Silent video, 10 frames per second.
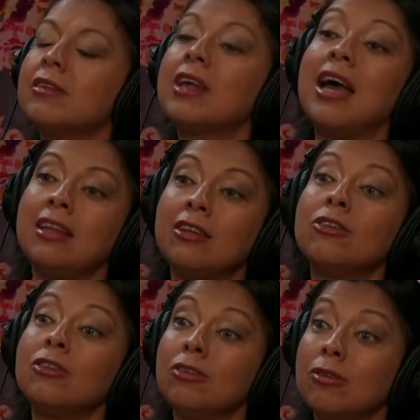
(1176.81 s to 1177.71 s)
I need
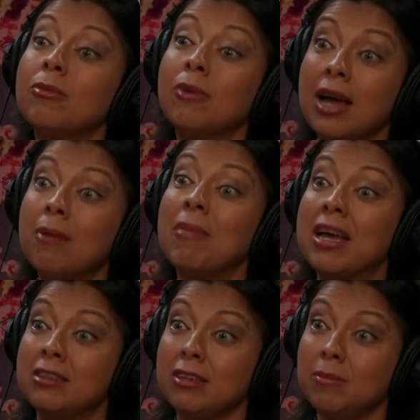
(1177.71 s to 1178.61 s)
to look, why am
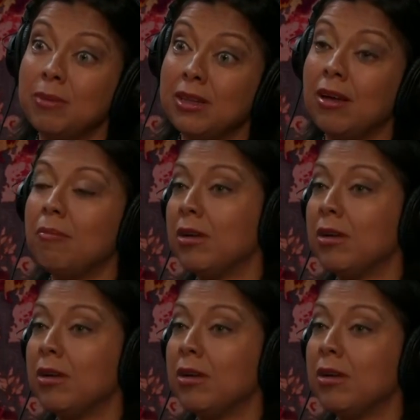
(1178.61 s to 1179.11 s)
I sleeping that much?